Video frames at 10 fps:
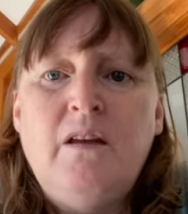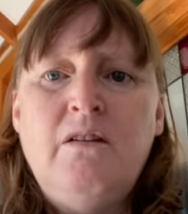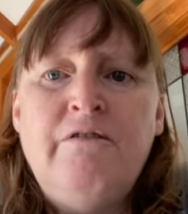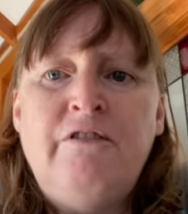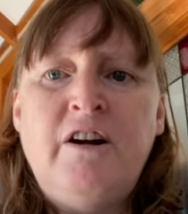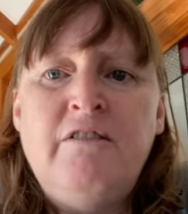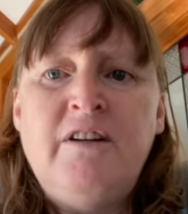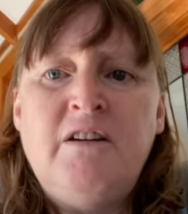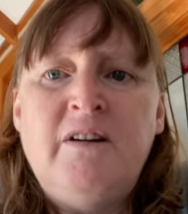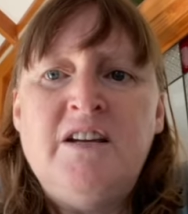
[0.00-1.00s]
Your fire
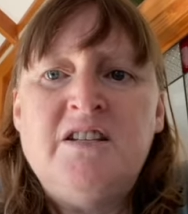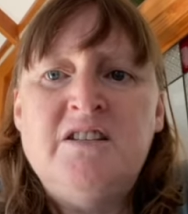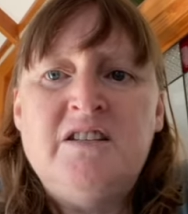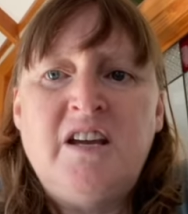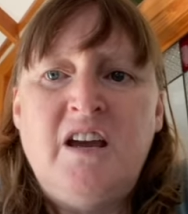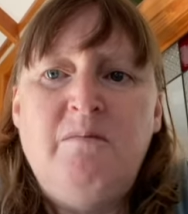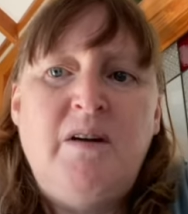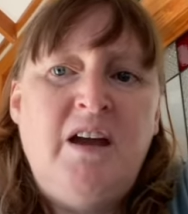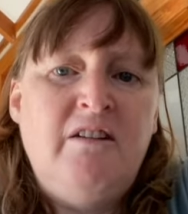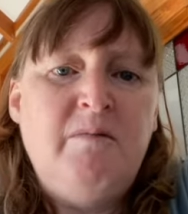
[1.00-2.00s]
evacuation scheme
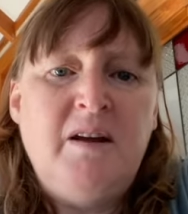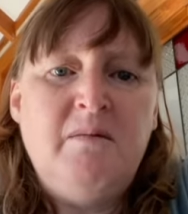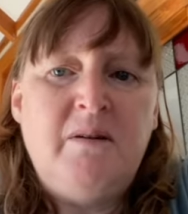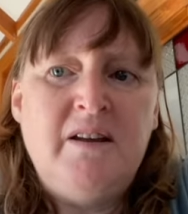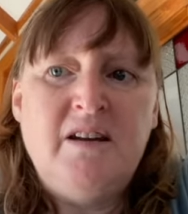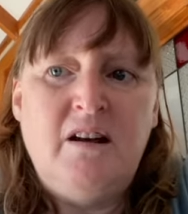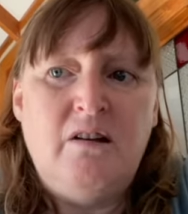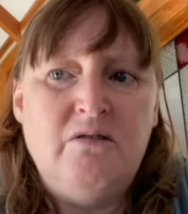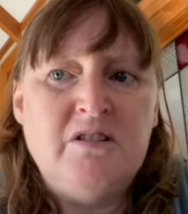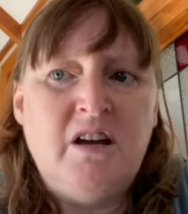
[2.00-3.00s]
may have been completed a
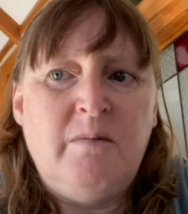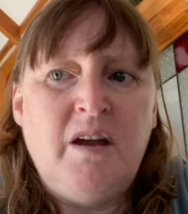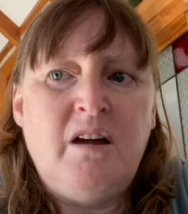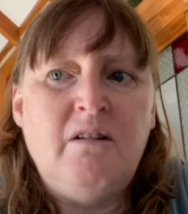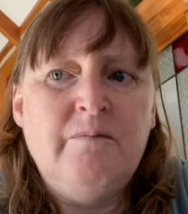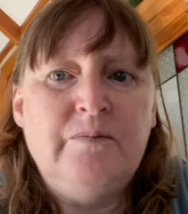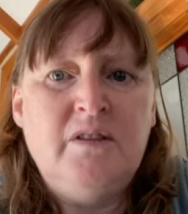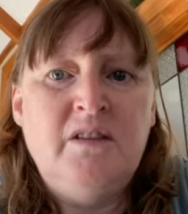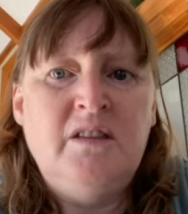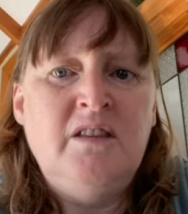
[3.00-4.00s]
long time ago.
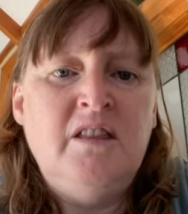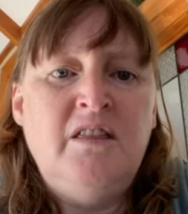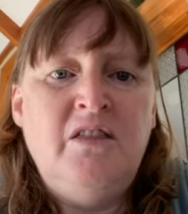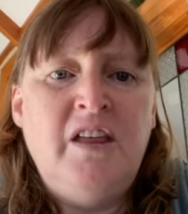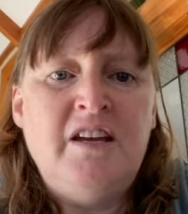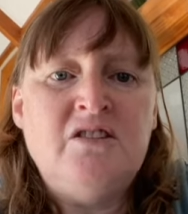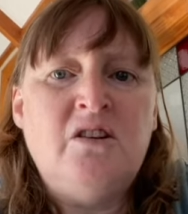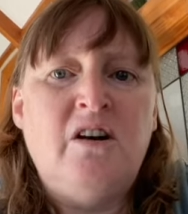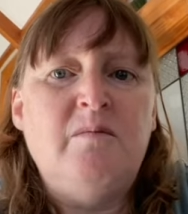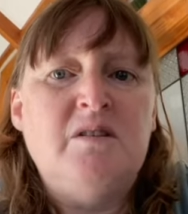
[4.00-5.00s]
In that
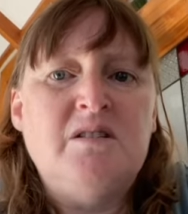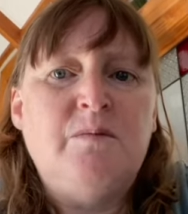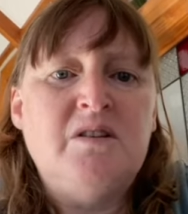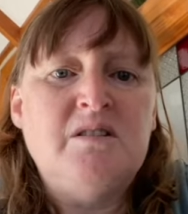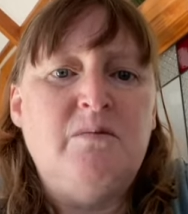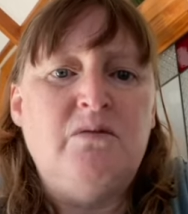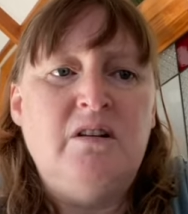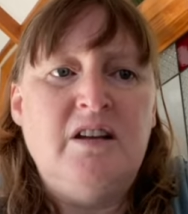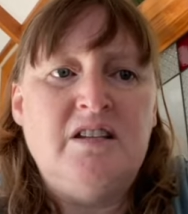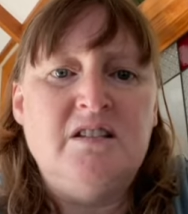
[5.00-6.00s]
time, it is possible the
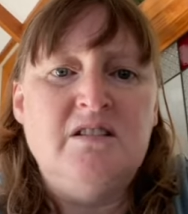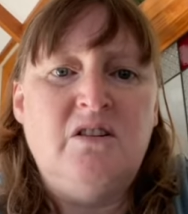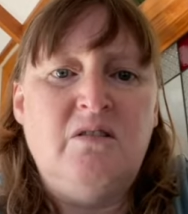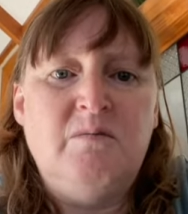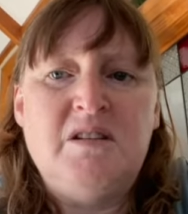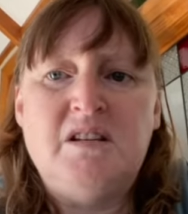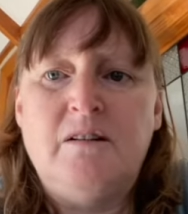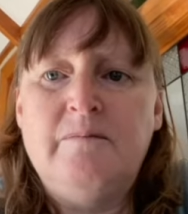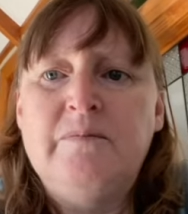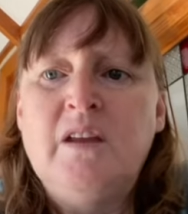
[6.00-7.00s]
letter has gone
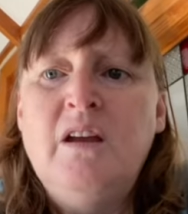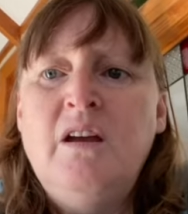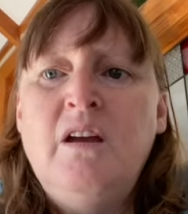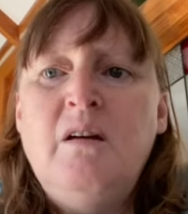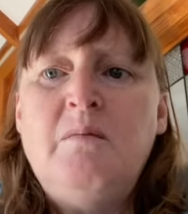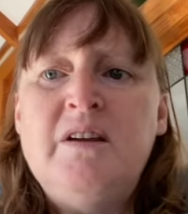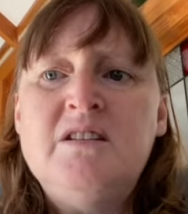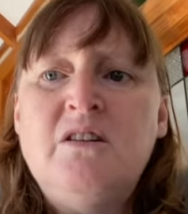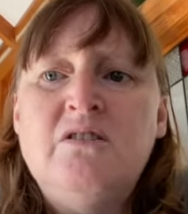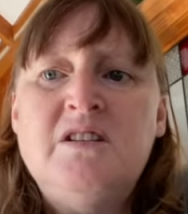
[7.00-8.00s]
missing. Please
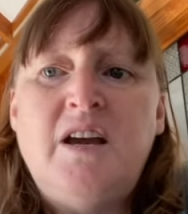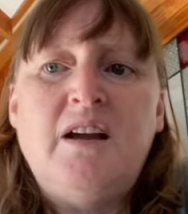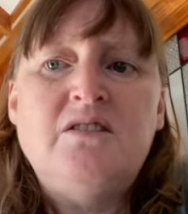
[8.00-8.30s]
contact